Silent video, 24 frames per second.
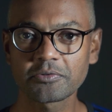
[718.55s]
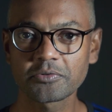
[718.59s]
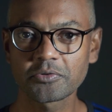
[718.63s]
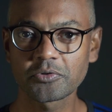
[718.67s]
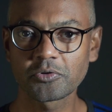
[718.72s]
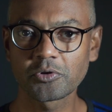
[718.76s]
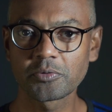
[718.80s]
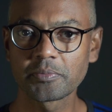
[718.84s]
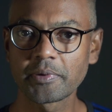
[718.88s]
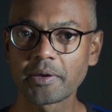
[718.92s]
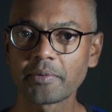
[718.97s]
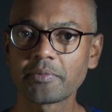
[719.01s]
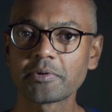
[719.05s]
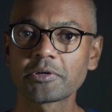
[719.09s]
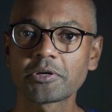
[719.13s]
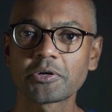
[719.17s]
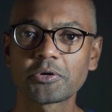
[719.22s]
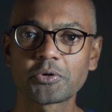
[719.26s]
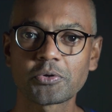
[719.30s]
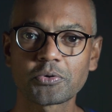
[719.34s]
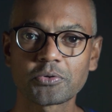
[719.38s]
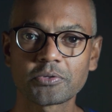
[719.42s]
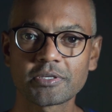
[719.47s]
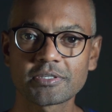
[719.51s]
you'll be able
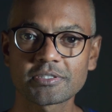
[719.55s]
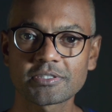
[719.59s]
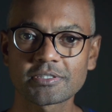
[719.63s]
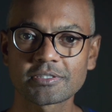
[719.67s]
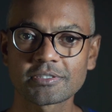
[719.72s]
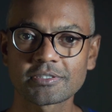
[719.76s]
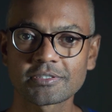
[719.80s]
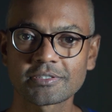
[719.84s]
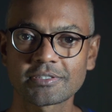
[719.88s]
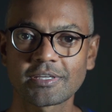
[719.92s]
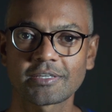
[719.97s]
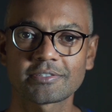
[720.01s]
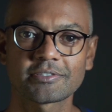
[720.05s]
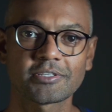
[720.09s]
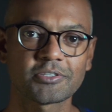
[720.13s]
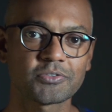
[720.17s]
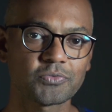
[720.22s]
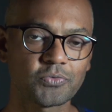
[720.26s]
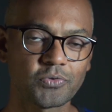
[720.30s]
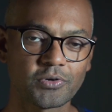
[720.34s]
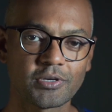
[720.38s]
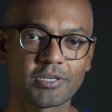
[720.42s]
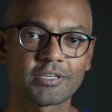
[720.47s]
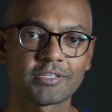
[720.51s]
to do this
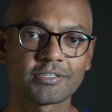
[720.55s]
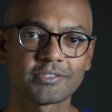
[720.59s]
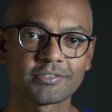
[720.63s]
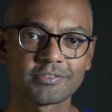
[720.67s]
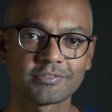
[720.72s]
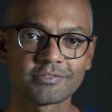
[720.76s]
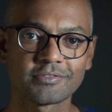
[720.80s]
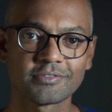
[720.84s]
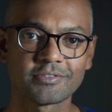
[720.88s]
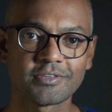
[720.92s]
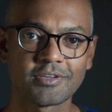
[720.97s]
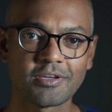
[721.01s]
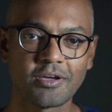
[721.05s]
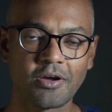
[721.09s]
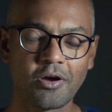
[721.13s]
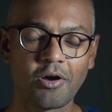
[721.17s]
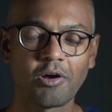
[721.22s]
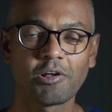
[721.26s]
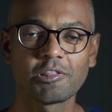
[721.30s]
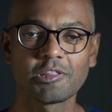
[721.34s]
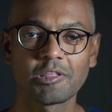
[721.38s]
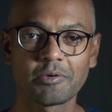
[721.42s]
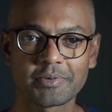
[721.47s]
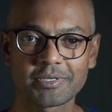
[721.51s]
successfully.
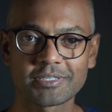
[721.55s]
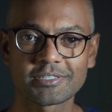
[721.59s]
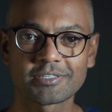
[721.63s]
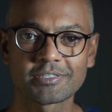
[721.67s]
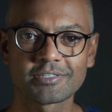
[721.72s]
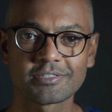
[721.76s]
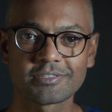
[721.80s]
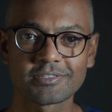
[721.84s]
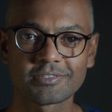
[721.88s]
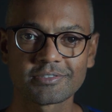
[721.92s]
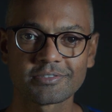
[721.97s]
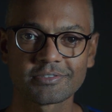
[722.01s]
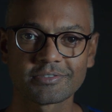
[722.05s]
All the best.